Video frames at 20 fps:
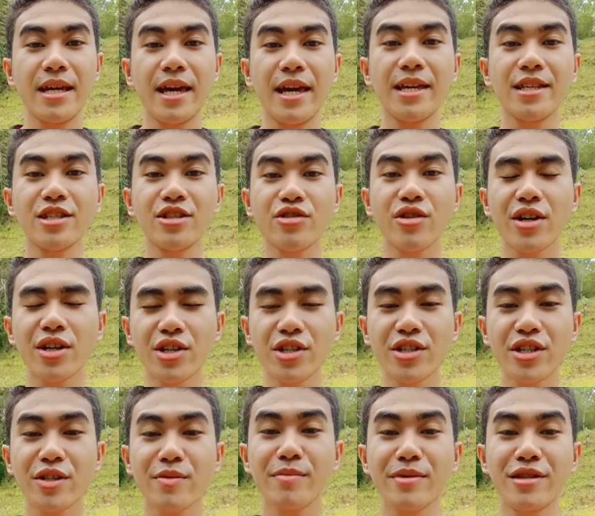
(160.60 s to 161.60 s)

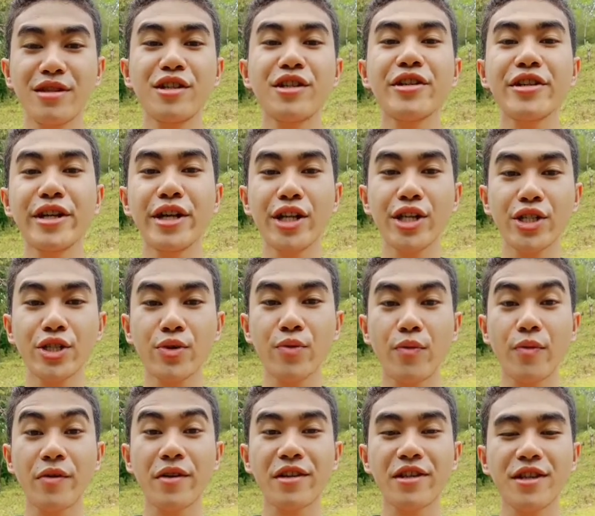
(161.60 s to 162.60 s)
instructional materials
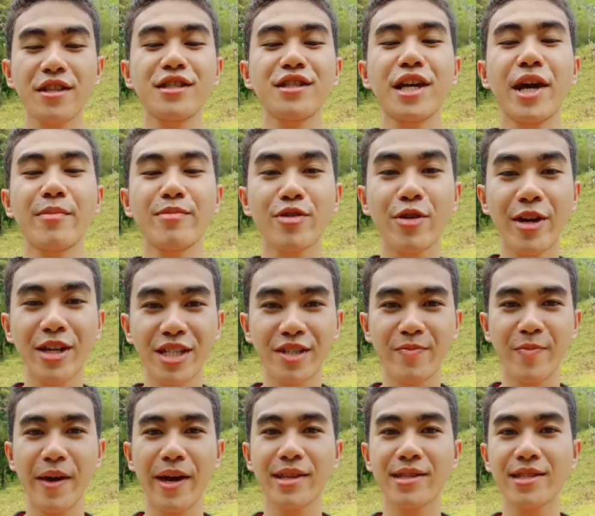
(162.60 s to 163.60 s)
worth the time to
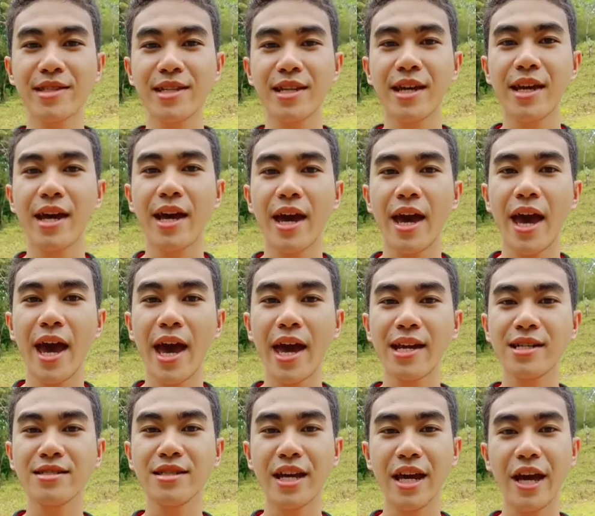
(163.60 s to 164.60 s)
expense
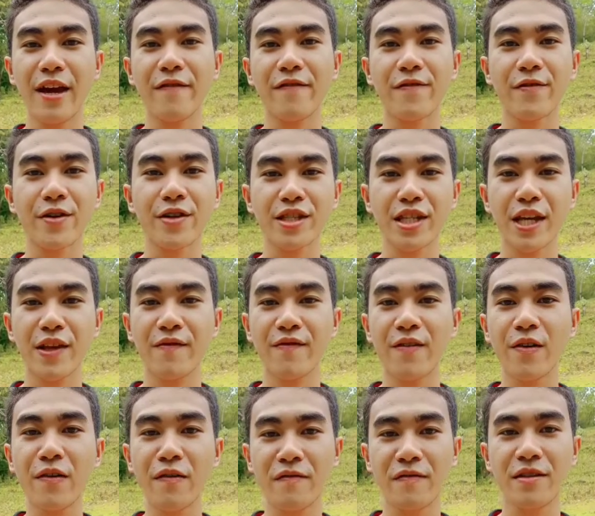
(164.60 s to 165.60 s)
and effort
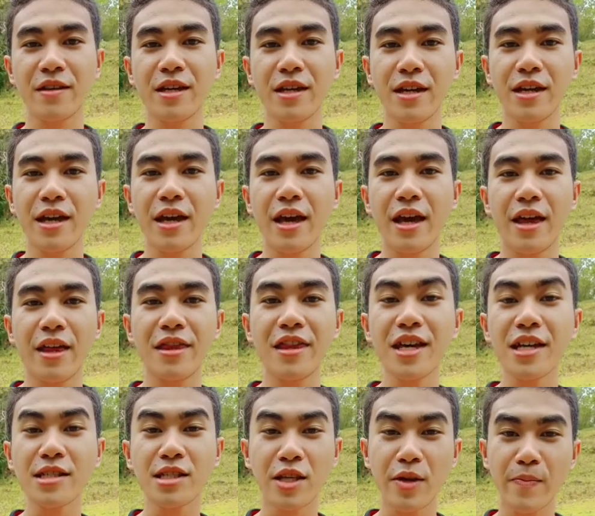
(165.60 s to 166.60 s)
involved.
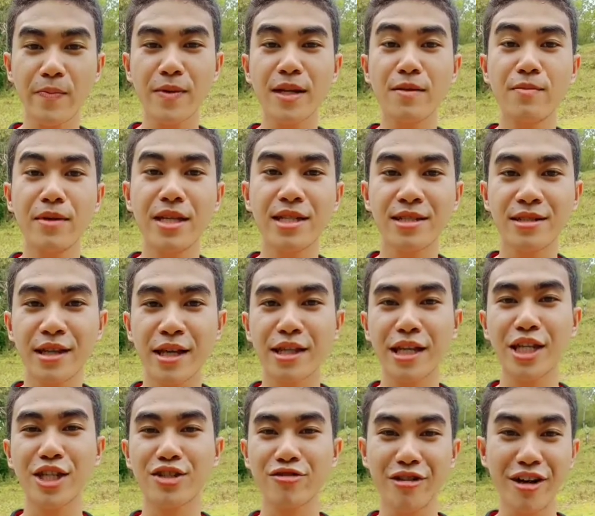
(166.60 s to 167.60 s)
This simply means that
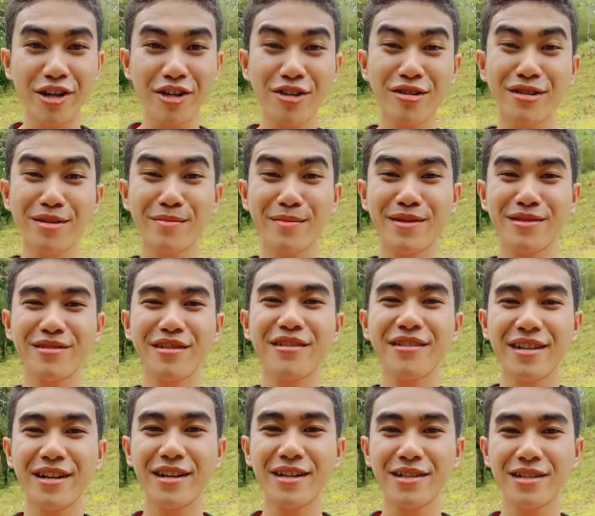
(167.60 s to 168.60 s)
instructional
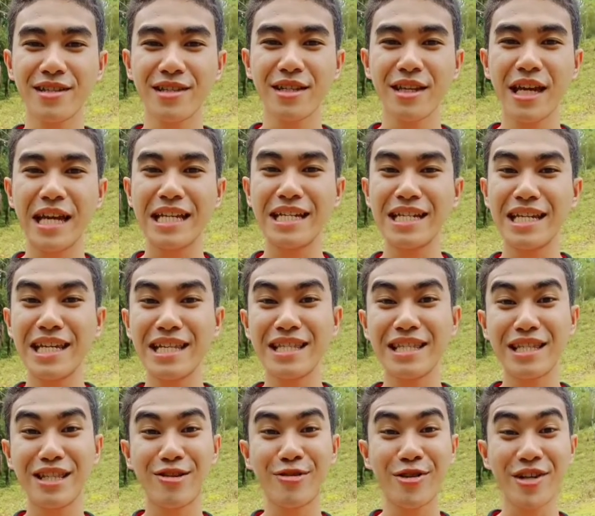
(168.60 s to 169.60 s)
materials
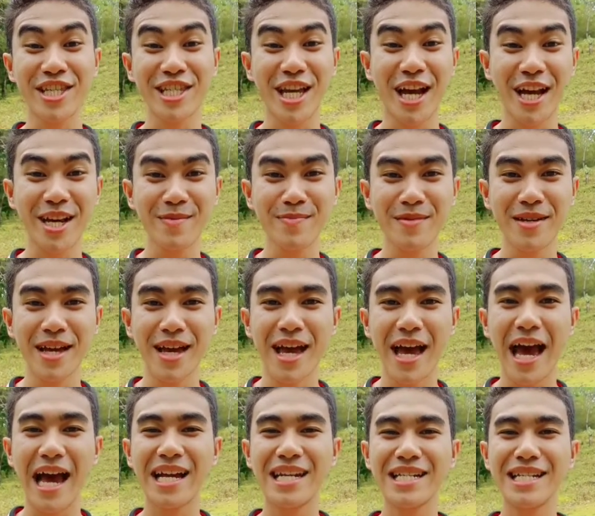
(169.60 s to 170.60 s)
needs your time
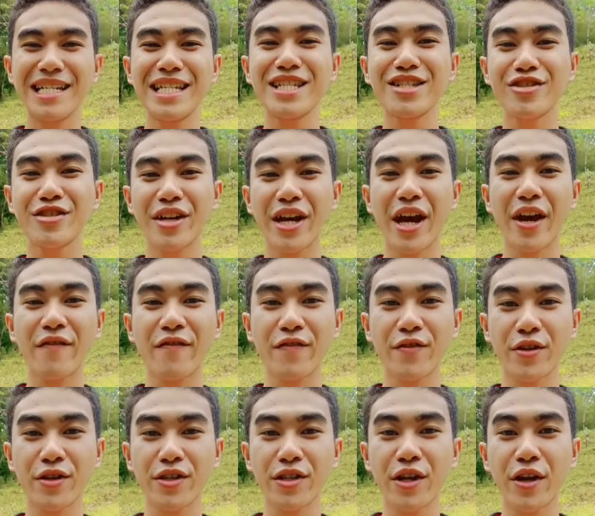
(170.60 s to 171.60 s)
and needs your
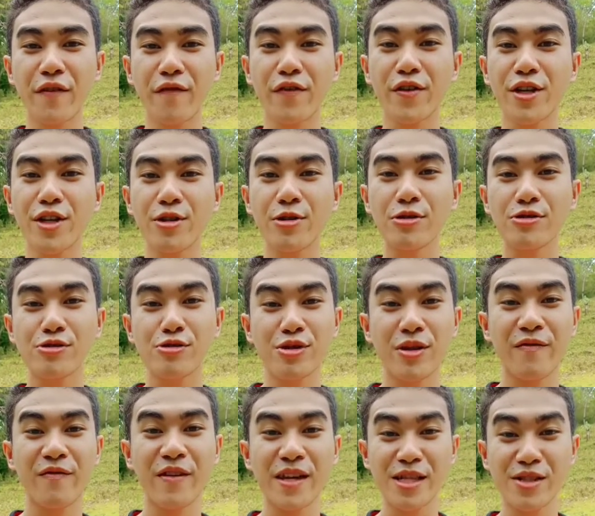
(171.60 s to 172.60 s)
effort for you to
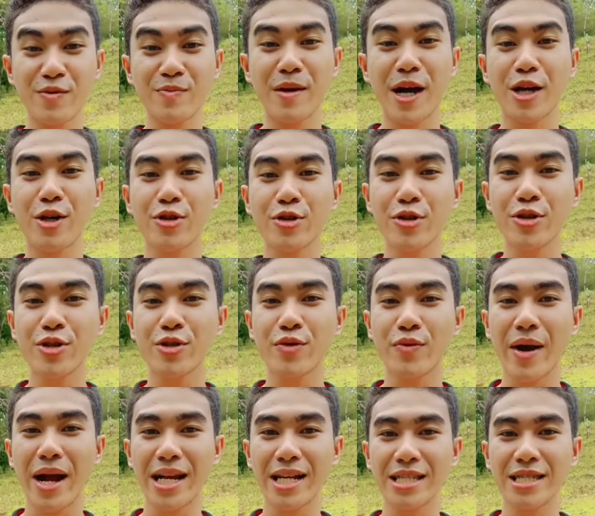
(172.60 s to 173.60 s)
develop a good
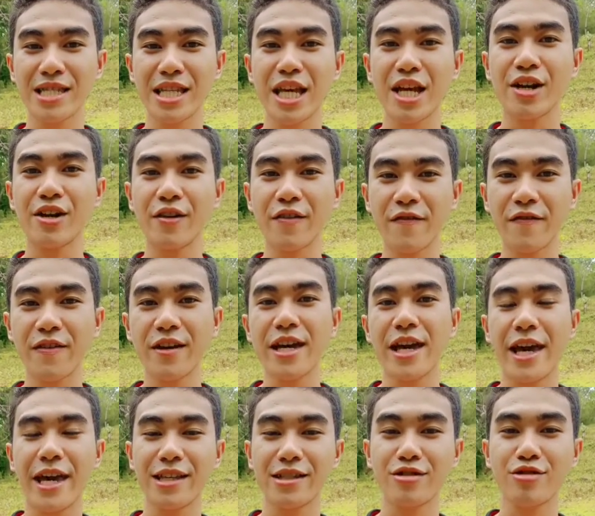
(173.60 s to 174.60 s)
quality of
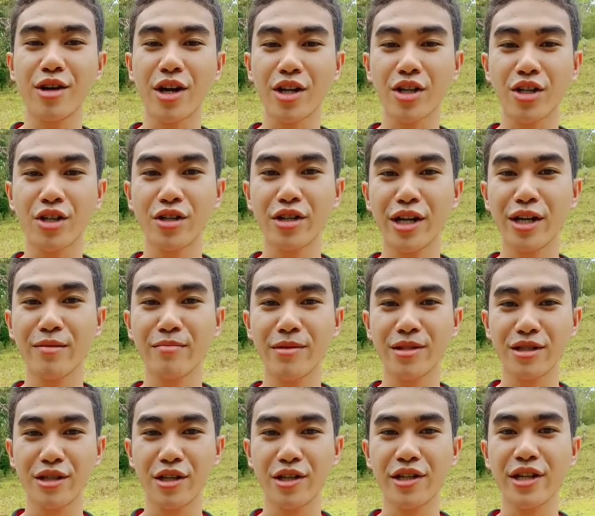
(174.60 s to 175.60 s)
instructional
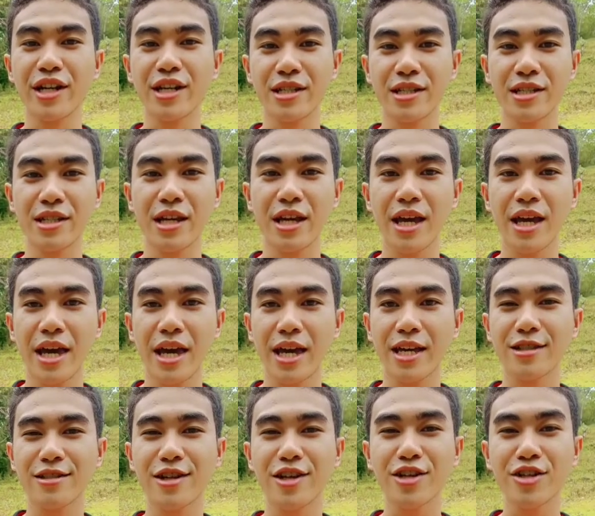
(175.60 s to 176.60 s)
materials.
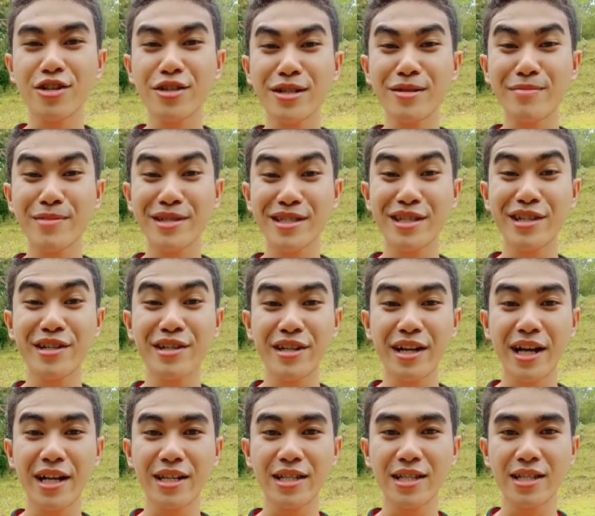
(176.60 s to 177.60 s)
Instructional
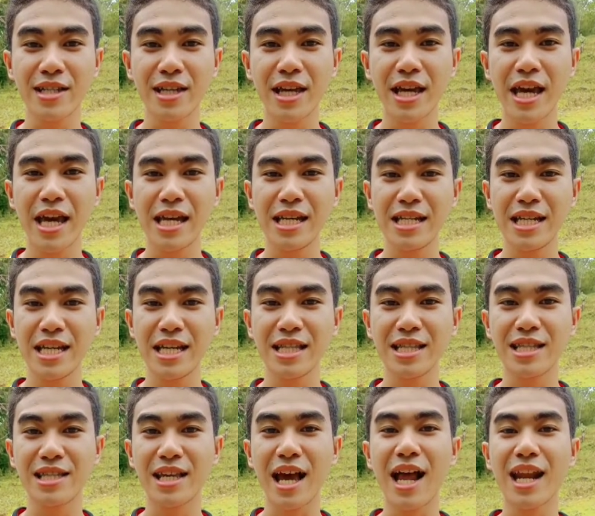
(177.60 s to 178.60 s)
materials
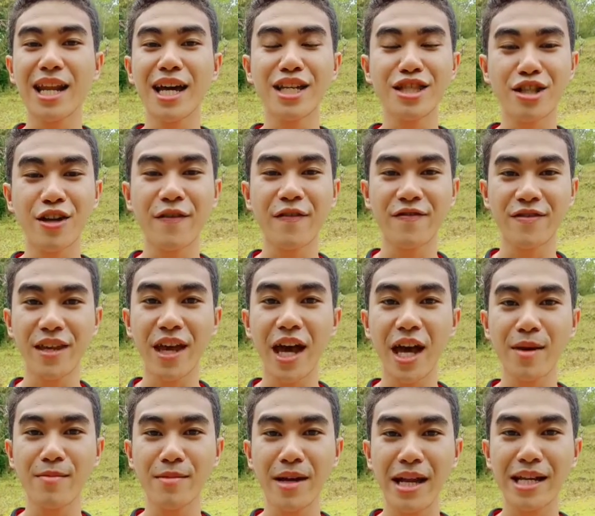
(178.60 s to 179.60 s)
needs a lot of
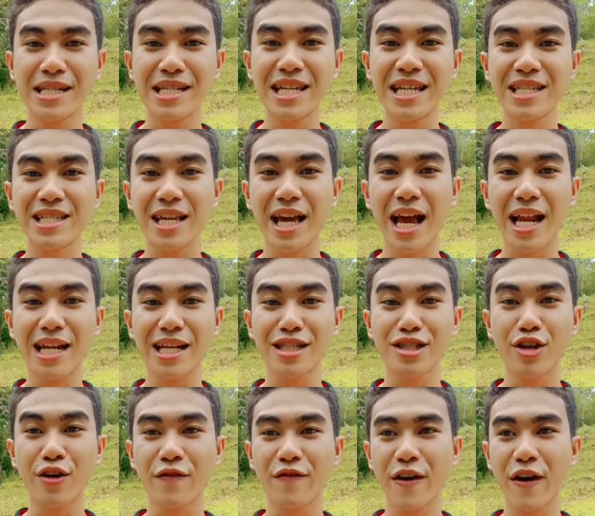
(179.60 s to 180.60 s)
time and needs a lot
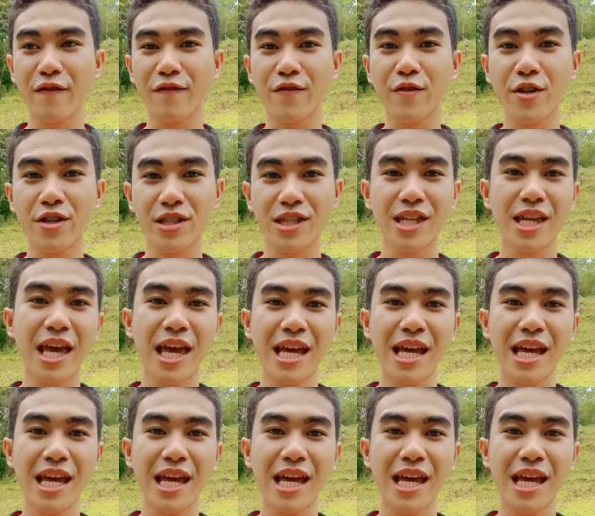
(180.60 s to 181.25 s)
of efforts,